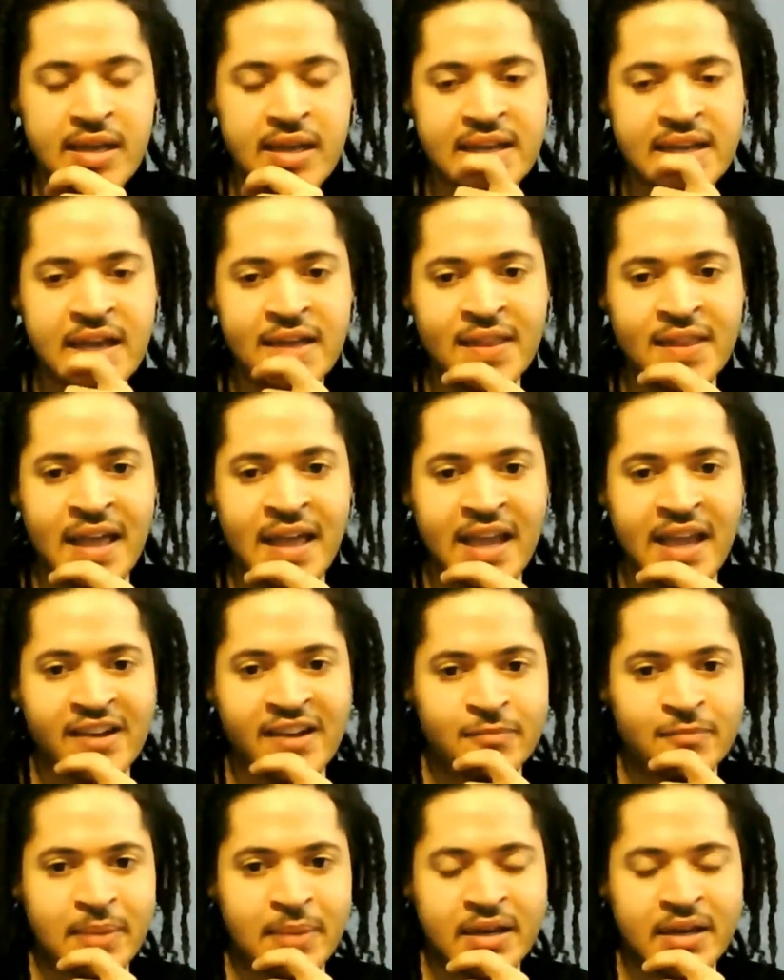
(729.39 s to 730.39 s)
Now, the Eight
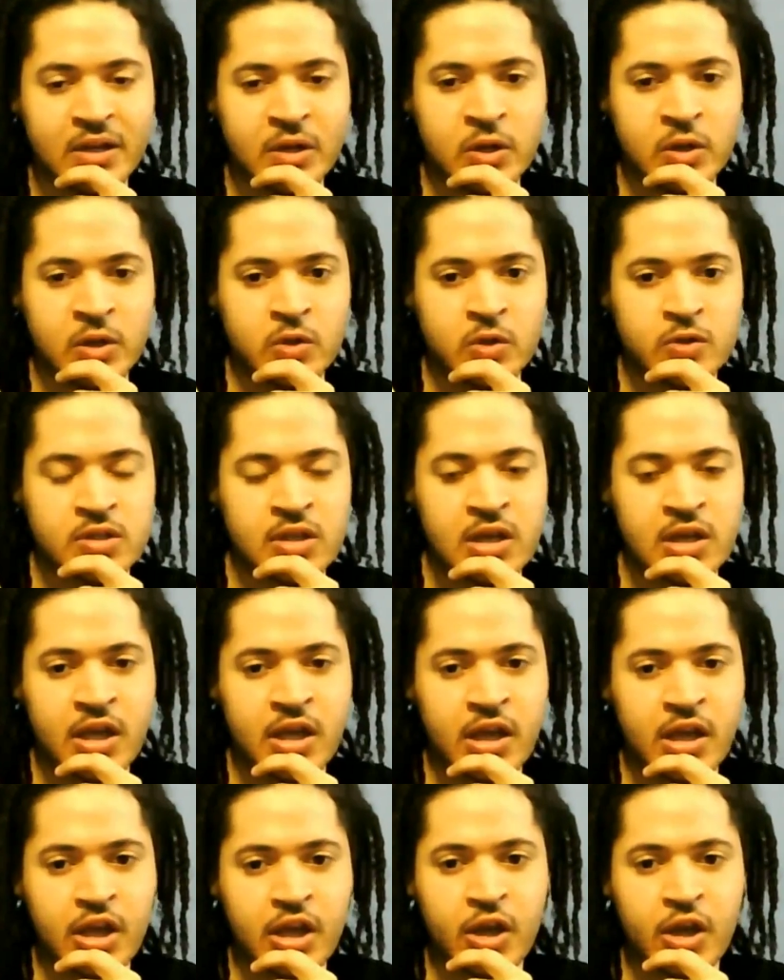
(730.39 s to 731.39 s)
of Pentacles,
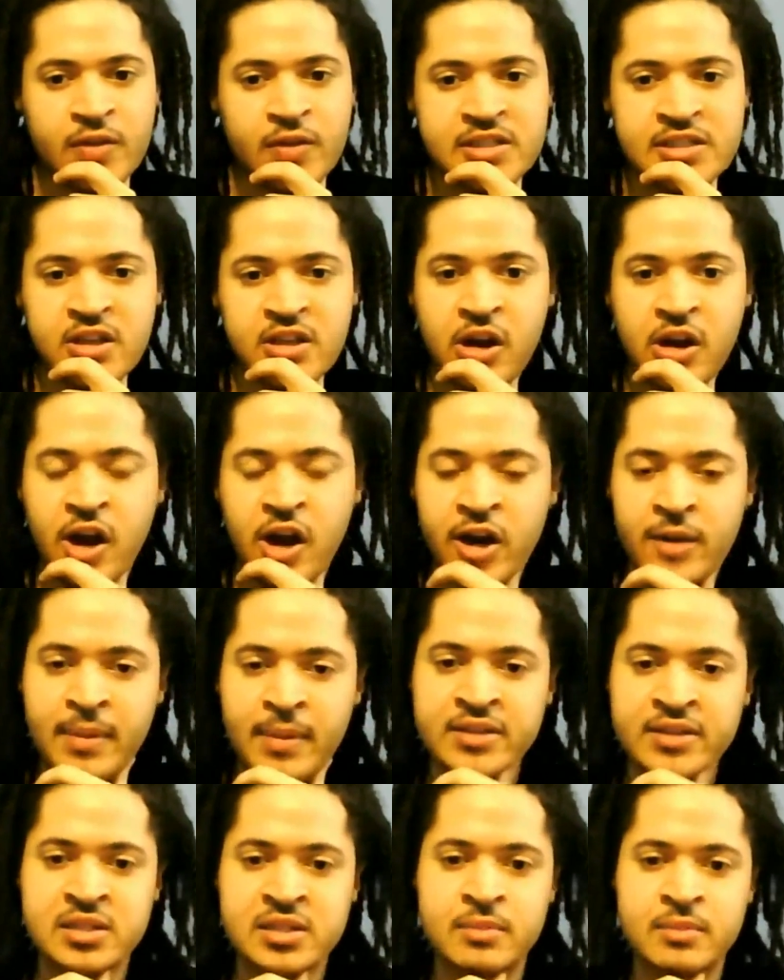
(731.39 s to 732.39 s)
you know, this is the card
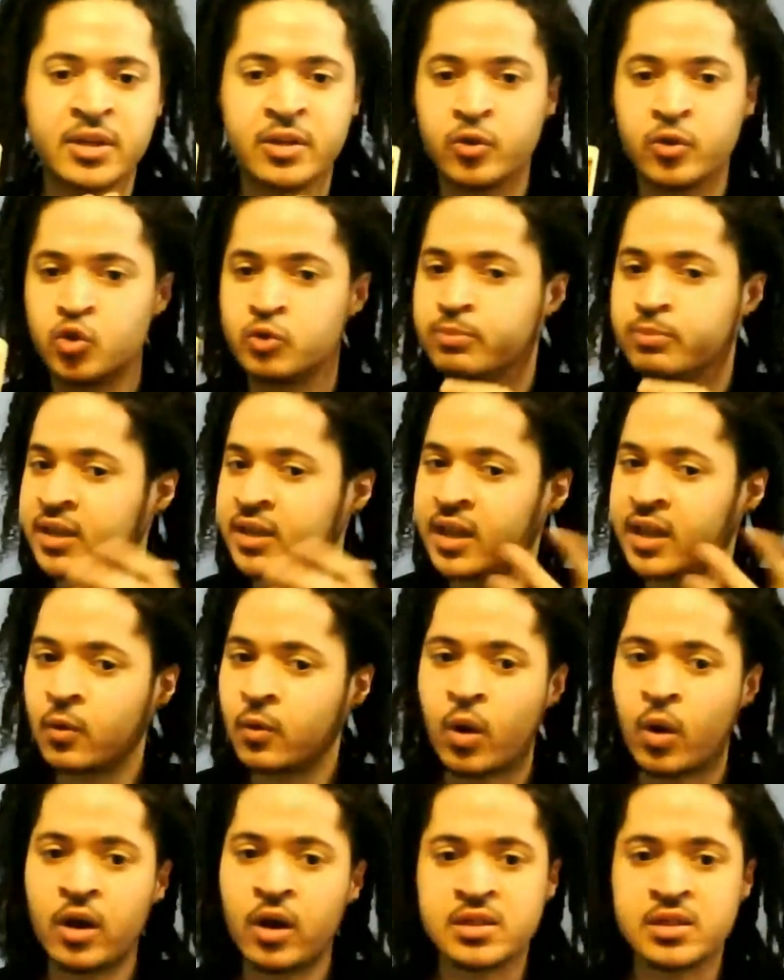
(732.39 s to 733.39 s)
about somebody who's putting
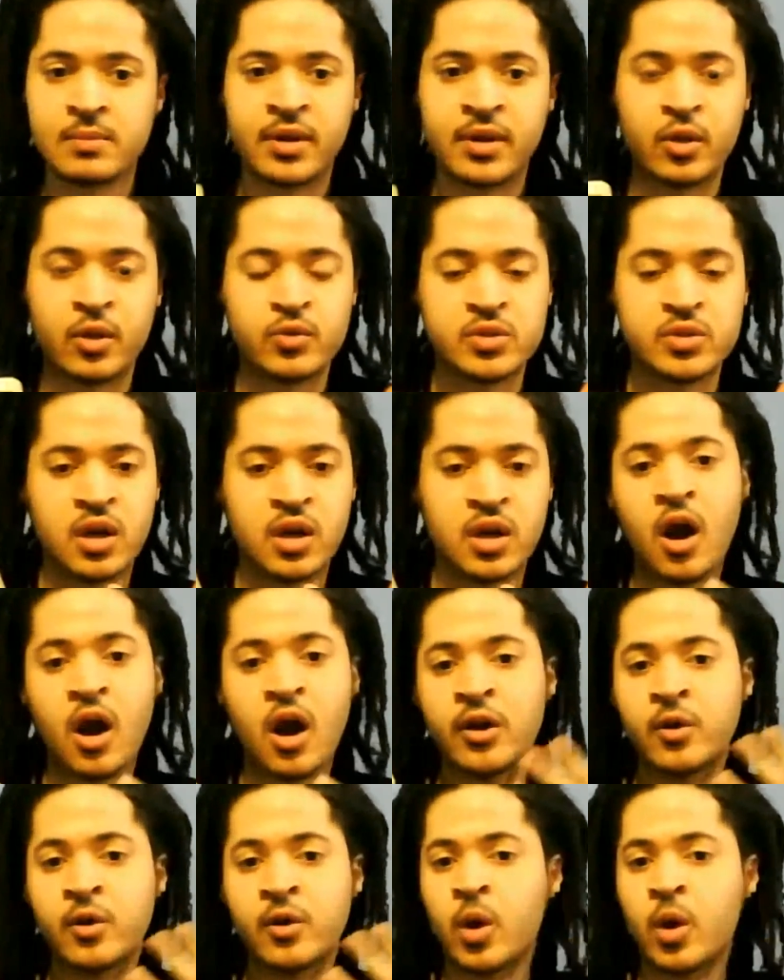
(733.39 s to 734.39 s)
in work, somebody who's a
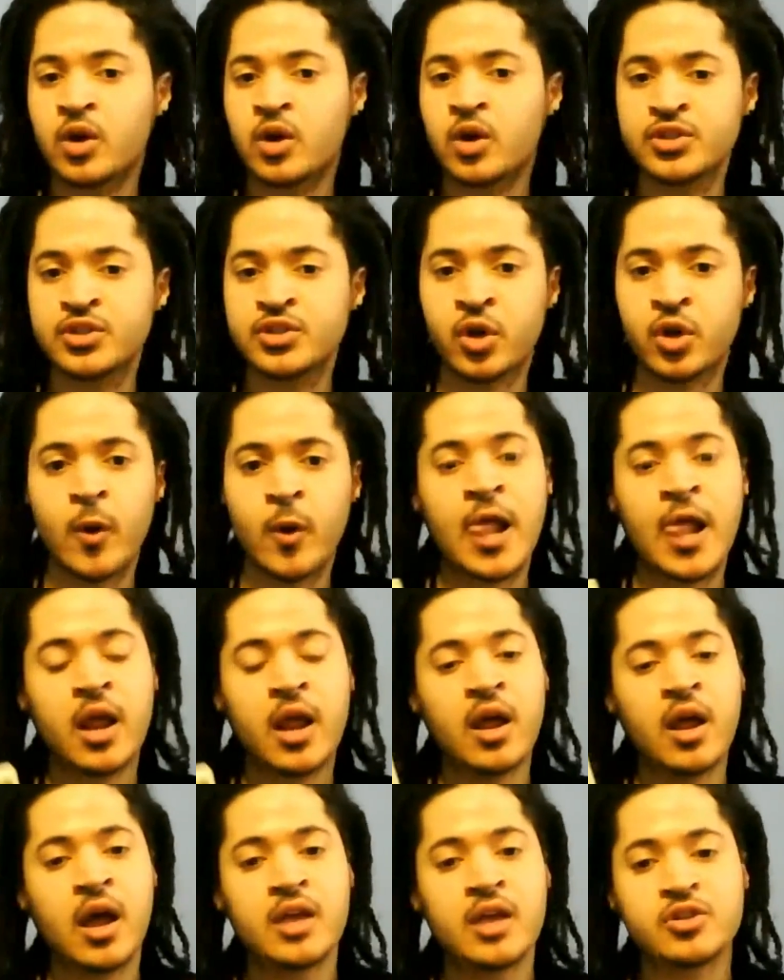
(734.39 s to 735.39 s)
hard worker. So,
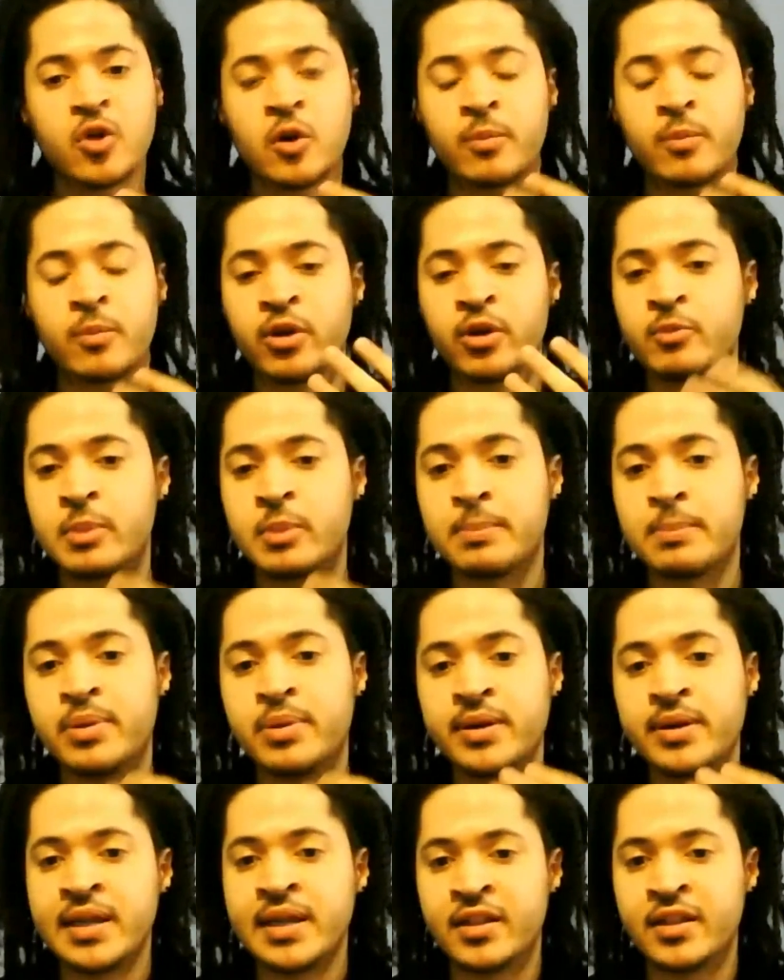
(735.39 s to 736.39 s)
Scorpio, you've been
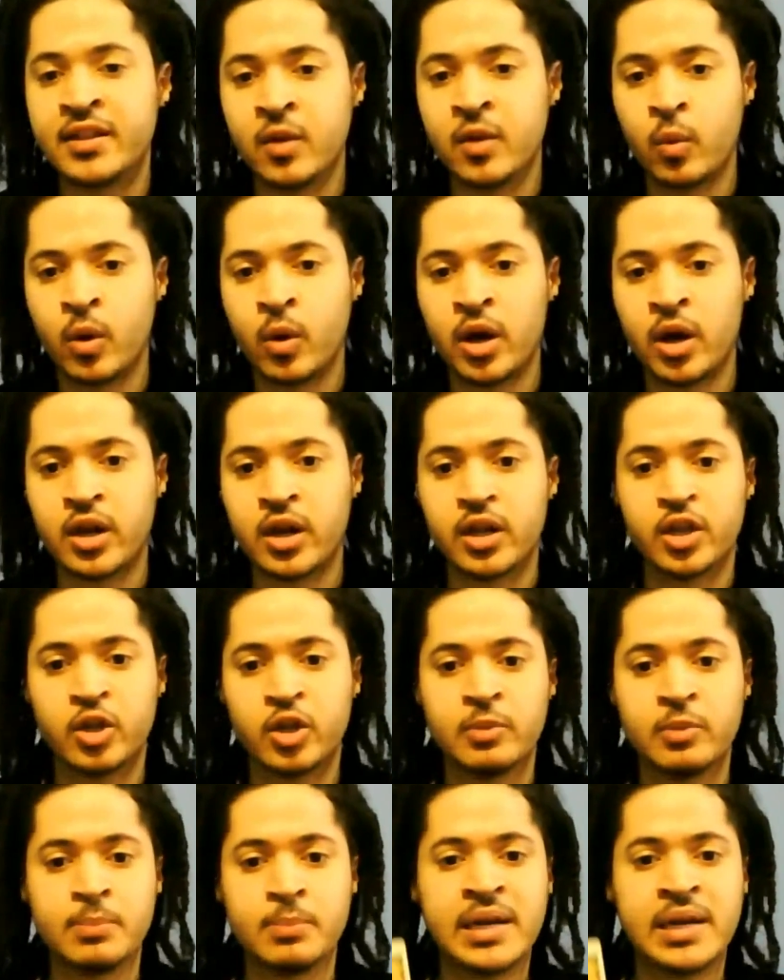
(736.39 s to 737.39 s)
putting in the work,
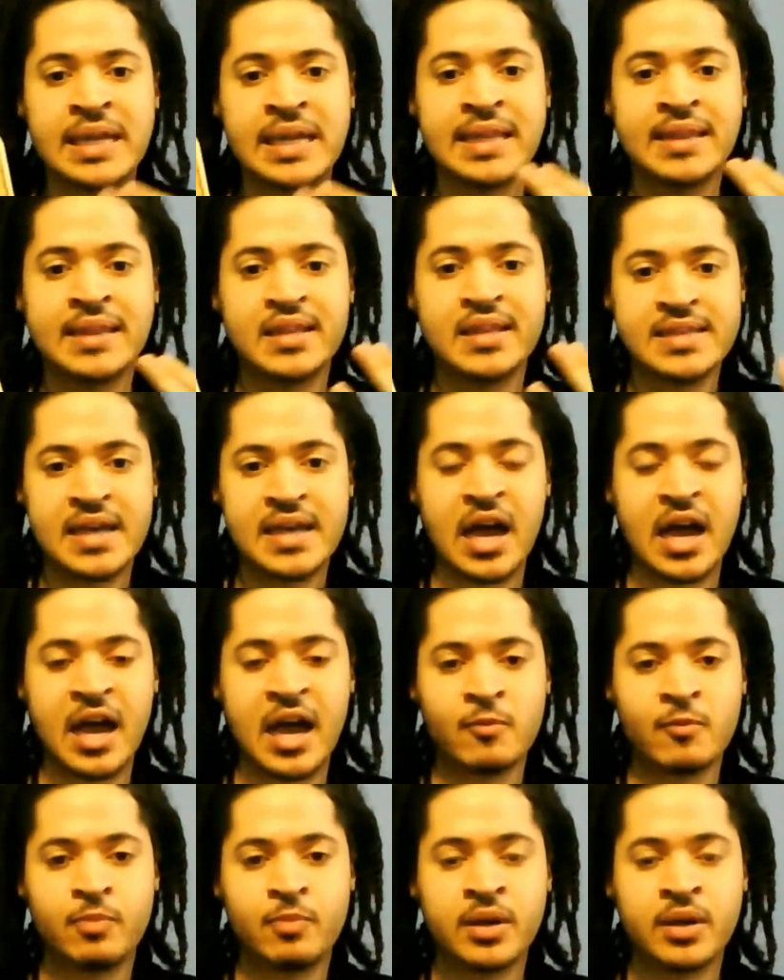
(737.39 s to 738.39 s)
you've been putting in the
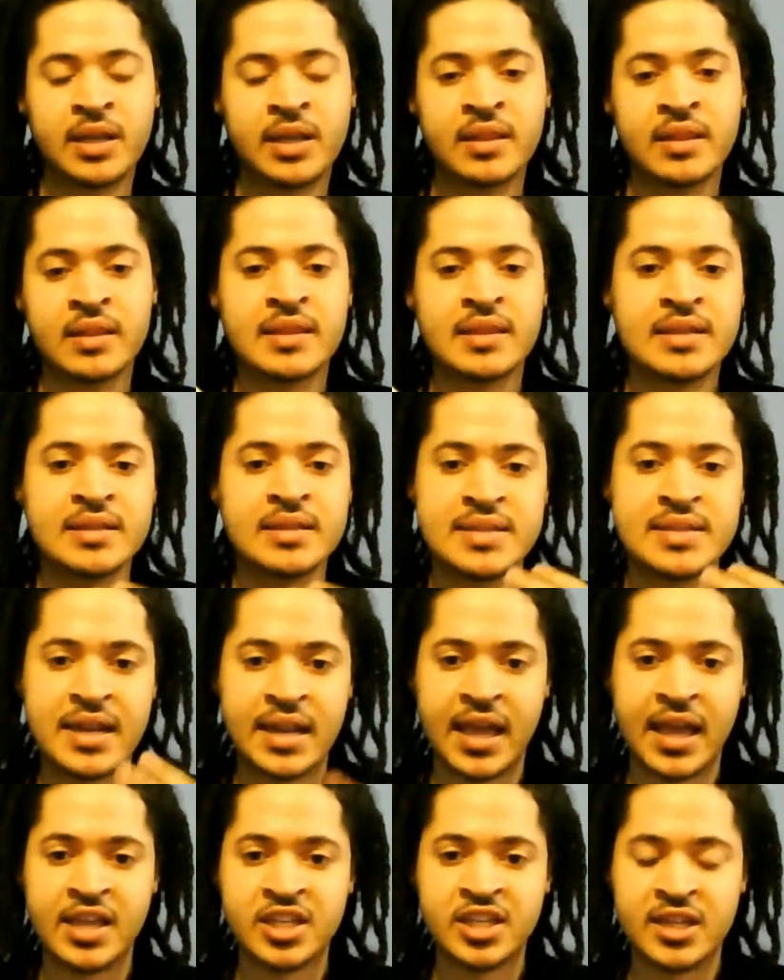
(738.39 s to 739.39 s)
time, you're putting in the
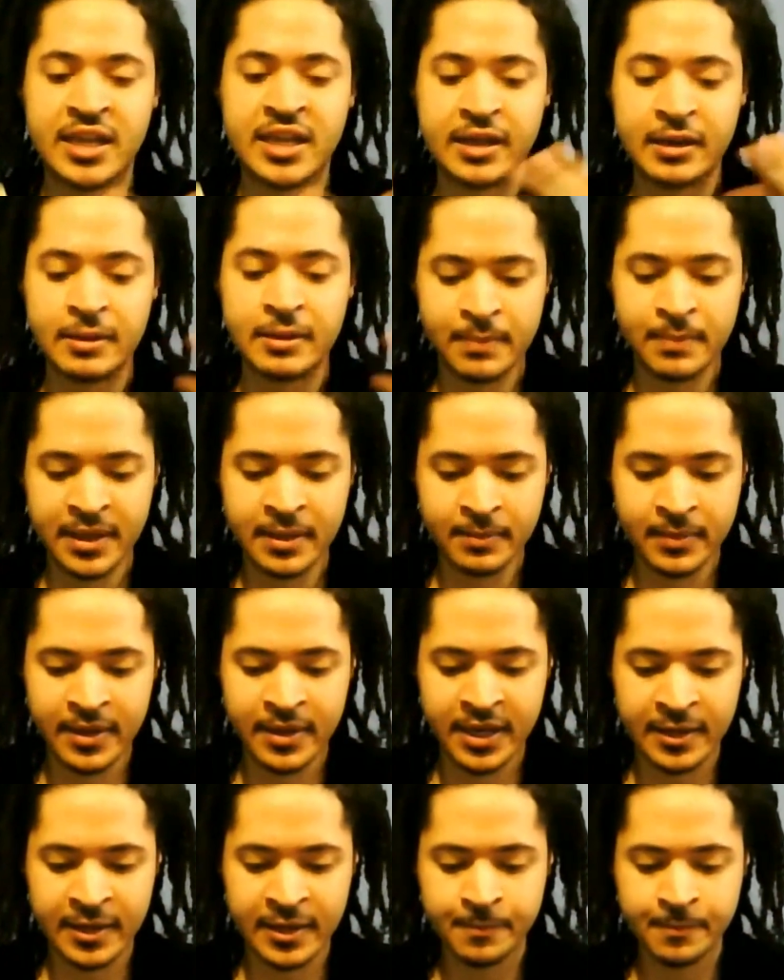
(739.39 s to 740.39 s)
dedication and
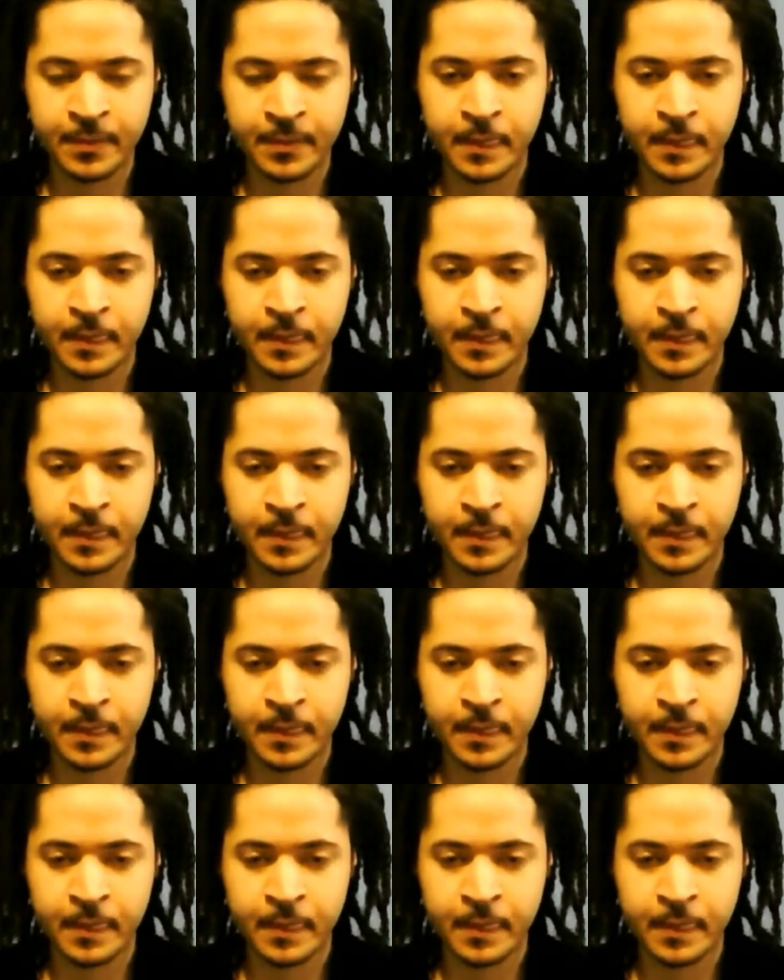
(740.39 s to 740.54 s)
commitment.